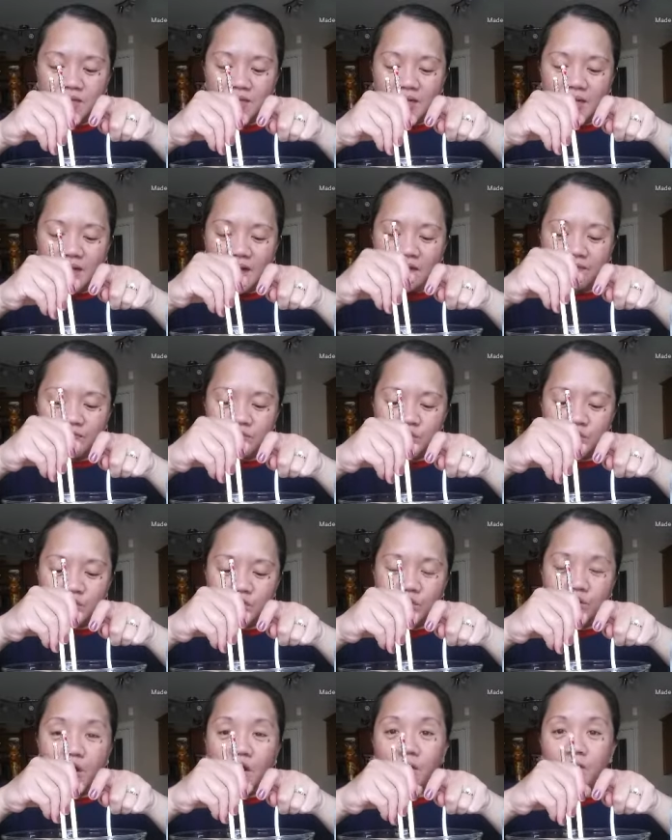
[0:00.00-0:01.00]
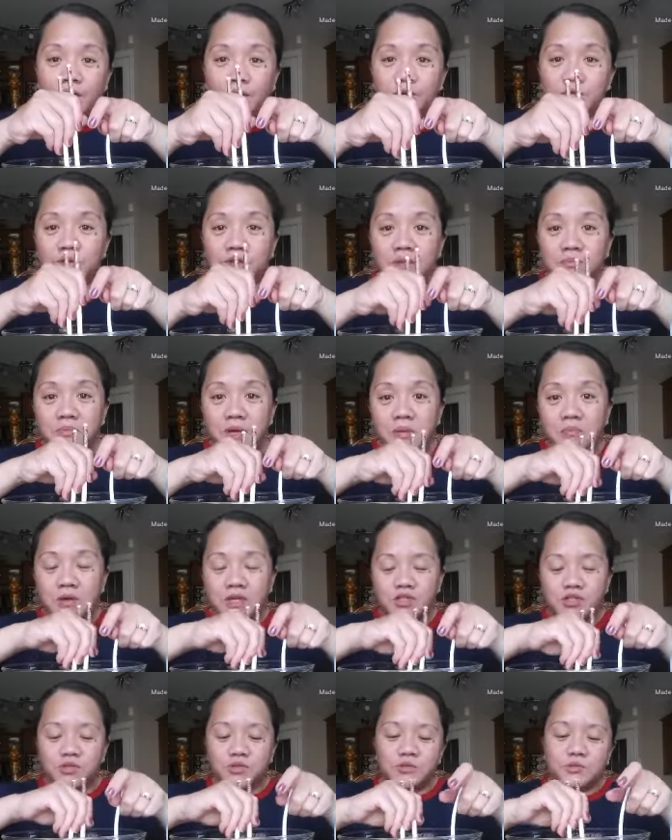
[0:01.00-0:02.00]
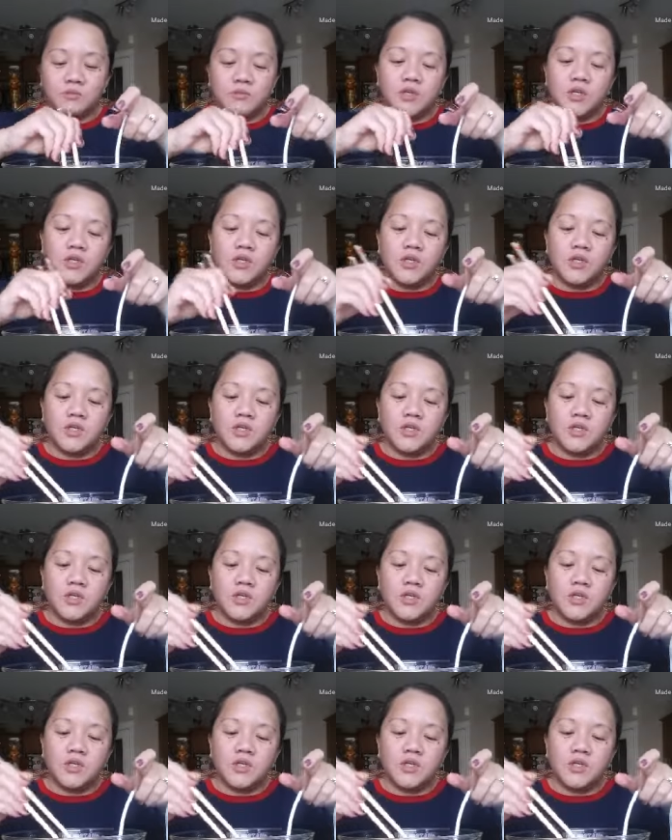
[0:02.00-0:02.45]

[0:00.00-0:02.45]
that I have to show how I cook my mushroom.